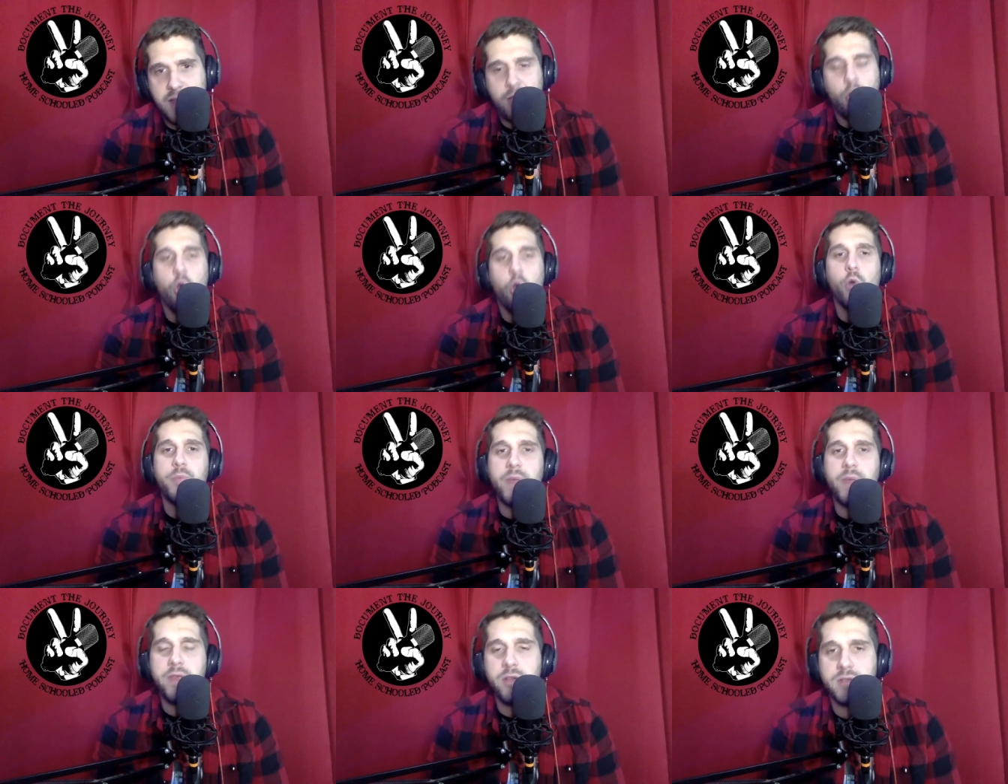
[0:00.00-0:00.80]
that I
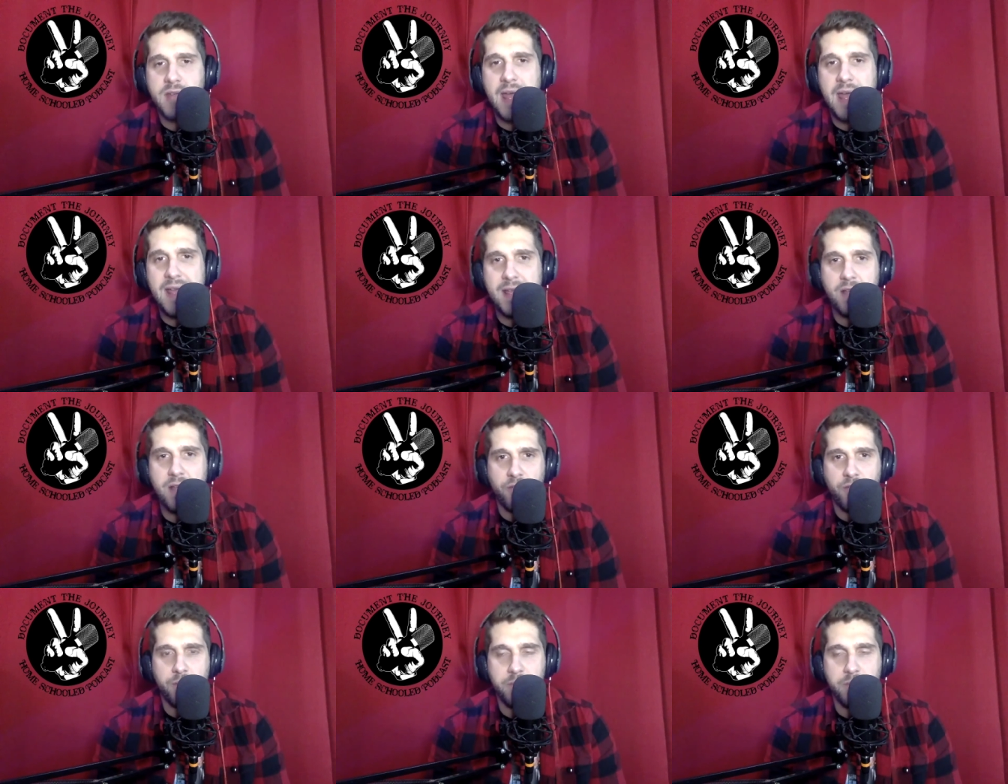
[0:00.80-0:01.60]
hope that you're
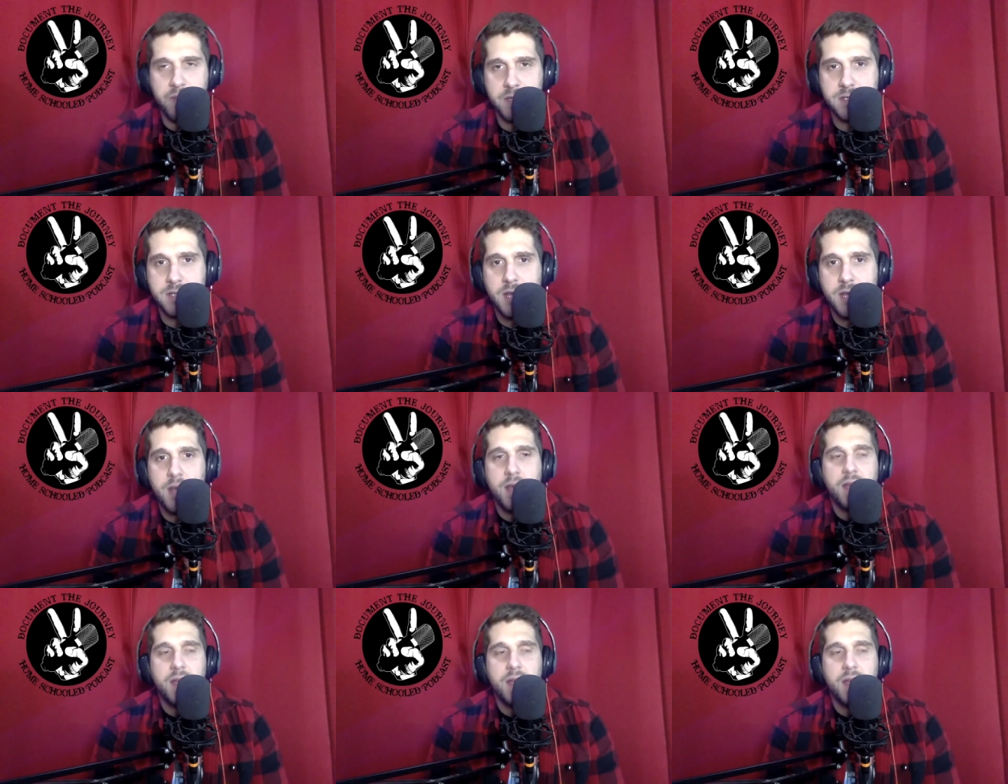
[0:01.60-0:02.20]
taking from this